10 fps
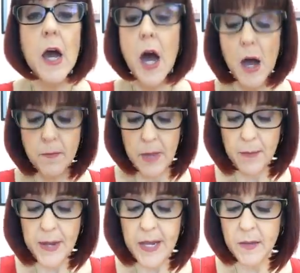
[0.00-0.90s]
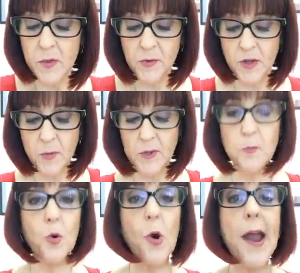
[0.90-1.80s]
Maybe if someone's
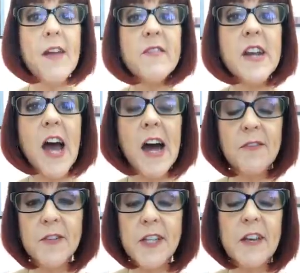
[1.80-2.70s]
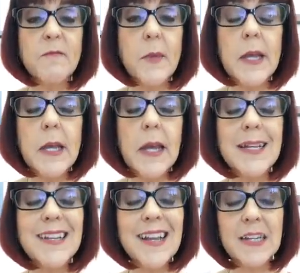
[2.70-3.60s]
brave enough to give me a
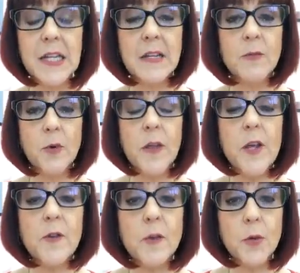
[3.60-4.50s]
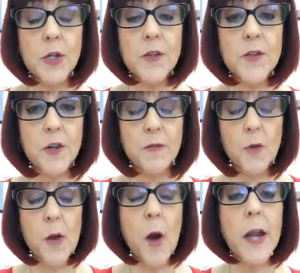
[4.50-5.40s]
sentence where they use the word deserve.
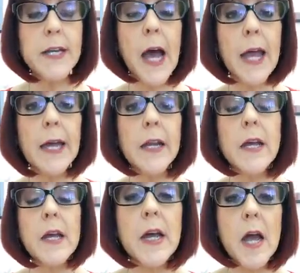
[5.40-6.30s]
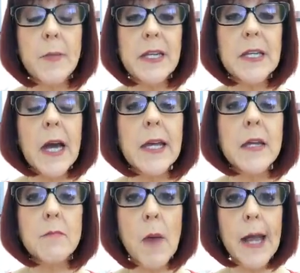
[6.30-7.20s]
So I'm on a diet. I'm in
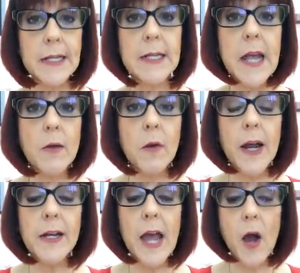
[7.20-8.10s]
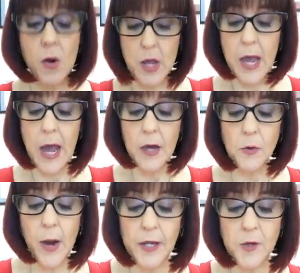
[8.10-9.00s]
diet mindset right now. How
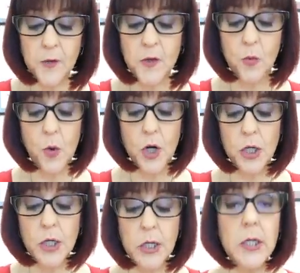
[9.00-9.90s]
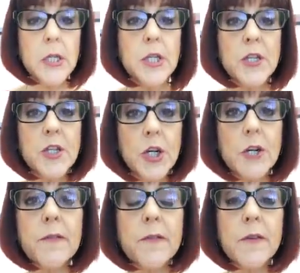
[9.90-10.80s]
do I use the word
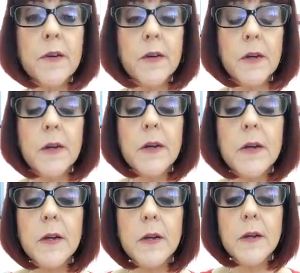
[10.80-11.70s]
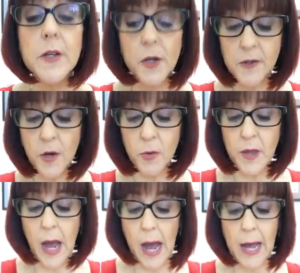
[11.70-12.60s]
deserve? You can start with
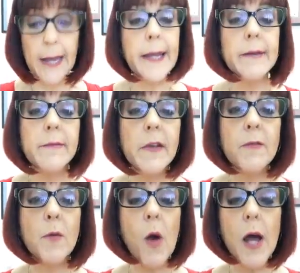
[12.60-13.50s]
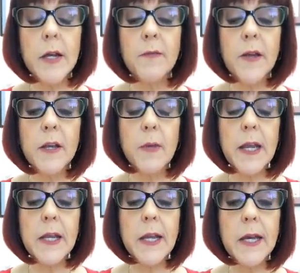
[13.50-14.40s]
I if you want, if
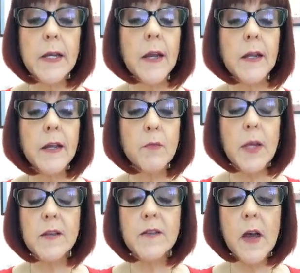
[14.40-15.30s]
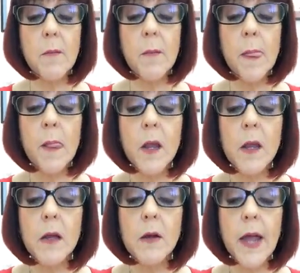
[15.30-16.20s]
anybody can give me some.
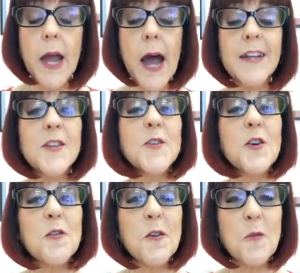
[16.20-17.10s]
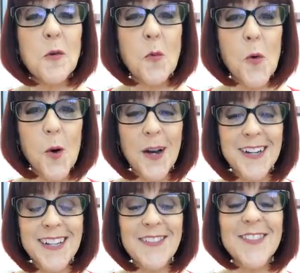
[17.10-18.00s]
Okay, I deserve a
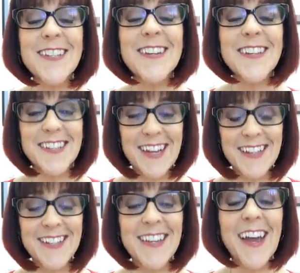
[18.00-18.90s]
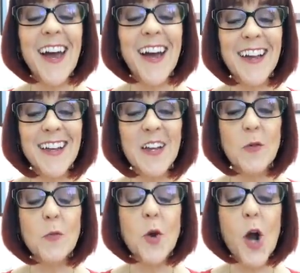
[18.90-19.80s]
reward, Regina says. Yeah,
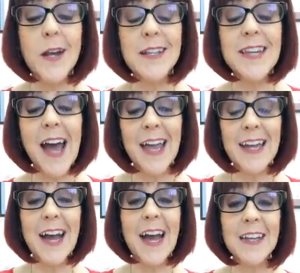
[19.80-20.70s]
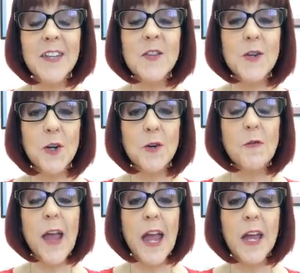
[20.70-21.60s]
when we're on a diet, I
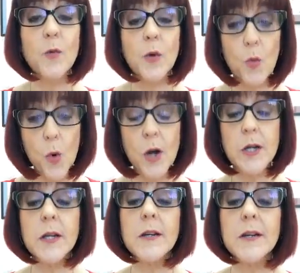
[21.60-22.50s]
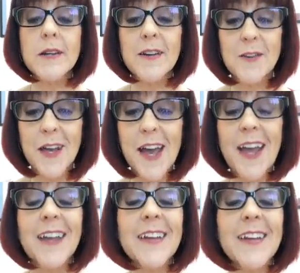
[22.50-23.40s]
deserve a reward.
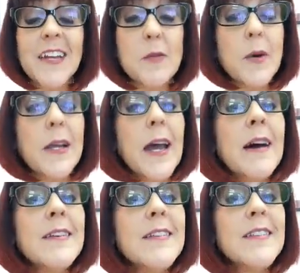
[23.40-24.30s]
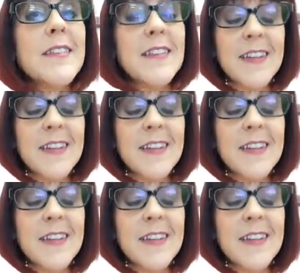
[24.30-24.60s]
Okay, anybody else?